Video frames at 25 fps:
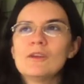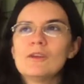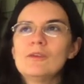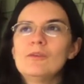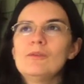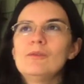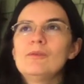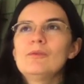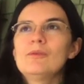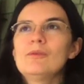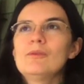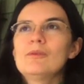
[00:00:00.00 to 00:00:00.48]

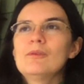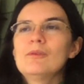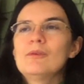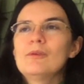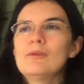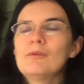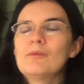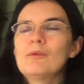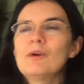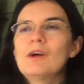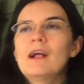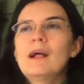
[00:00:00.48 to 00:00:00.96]
Ooh,
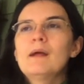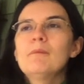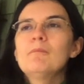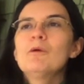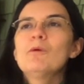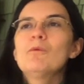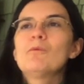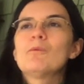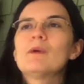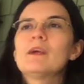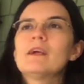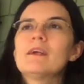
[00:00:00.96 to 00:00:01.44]
well, I'm
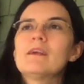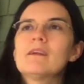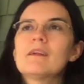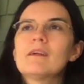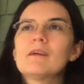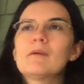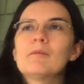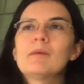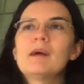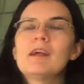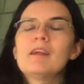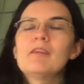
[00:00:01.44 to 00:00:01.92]
a
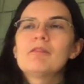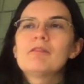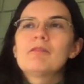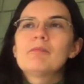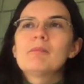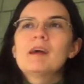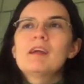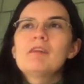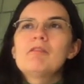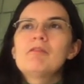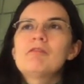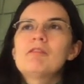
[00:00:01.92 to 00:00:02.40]
weirdo.
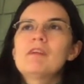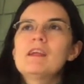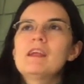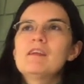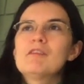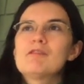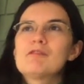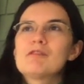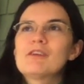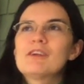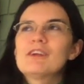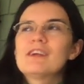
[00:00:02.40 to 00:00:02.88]
My
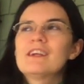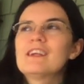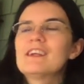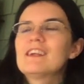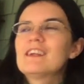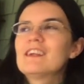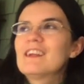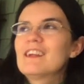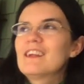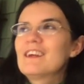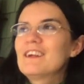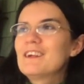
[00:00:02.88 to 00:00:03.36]

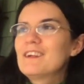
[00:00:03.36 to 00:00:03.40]
favorite